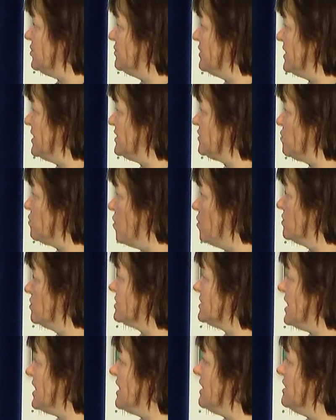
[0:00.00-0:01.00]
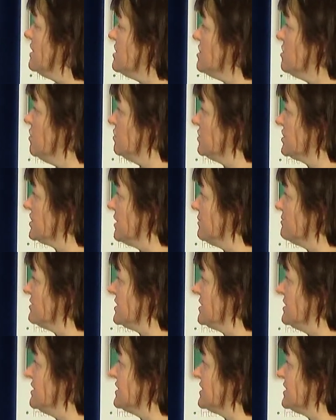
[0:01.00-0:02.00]
you there's water or
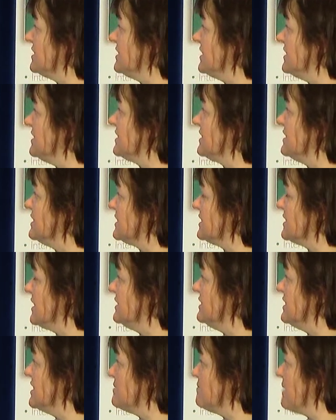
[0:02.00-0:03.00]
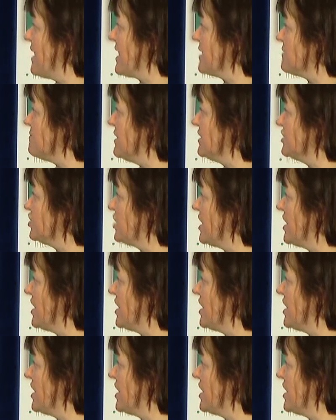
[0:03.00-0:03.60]
substance that isn't sending back much